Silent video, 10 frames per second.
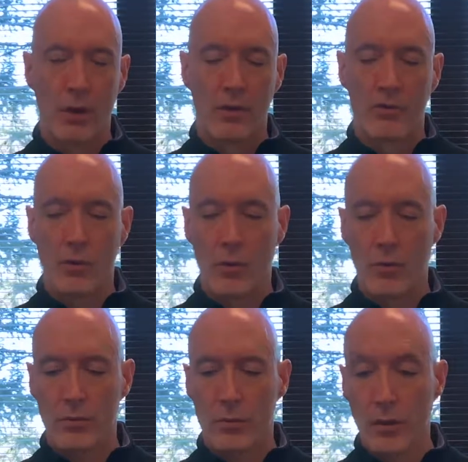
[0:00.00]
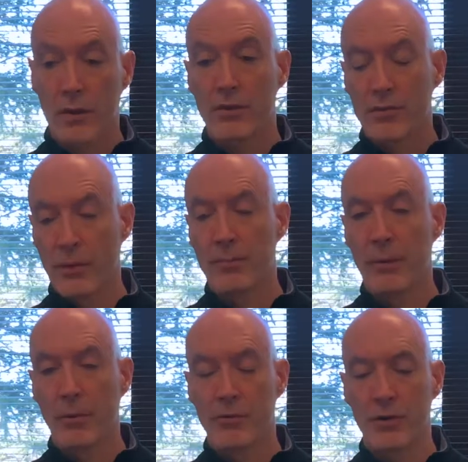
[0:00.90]
So look, some
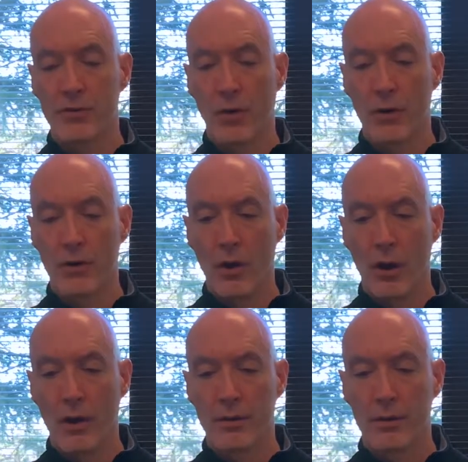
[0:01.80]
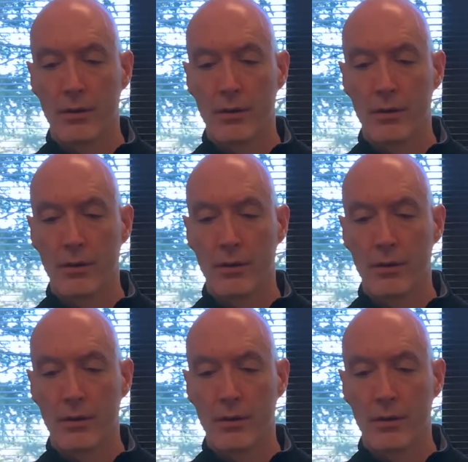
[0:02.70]
people just are not,